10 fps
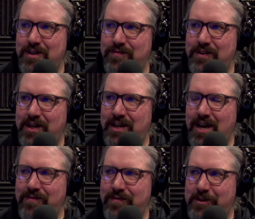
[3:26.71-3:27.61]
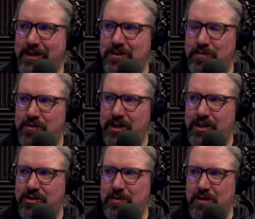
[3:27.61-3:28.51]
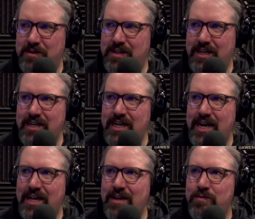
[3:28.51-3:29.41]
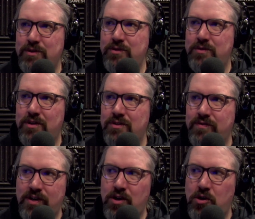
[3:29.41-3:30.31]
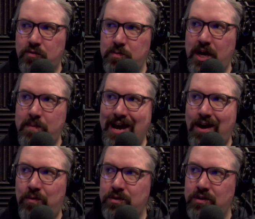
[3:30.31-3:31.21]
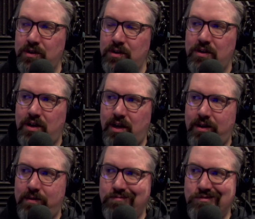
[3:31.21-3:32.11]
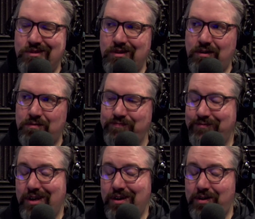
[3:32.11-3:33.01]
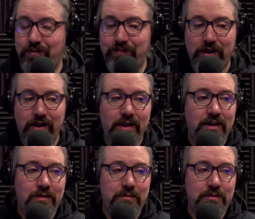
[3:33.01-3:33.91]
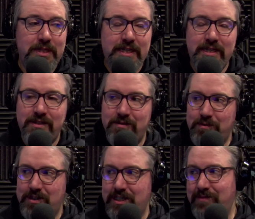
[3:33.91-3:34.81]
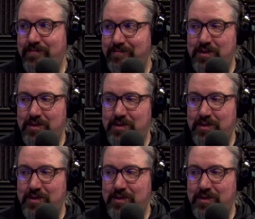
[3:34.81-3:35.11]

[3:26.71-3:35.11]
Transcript: I feel like I feel like some creators maybe like, yeah, that was too close of a call for me. I'm out. Um, so I don't know. We'll see. We'll see.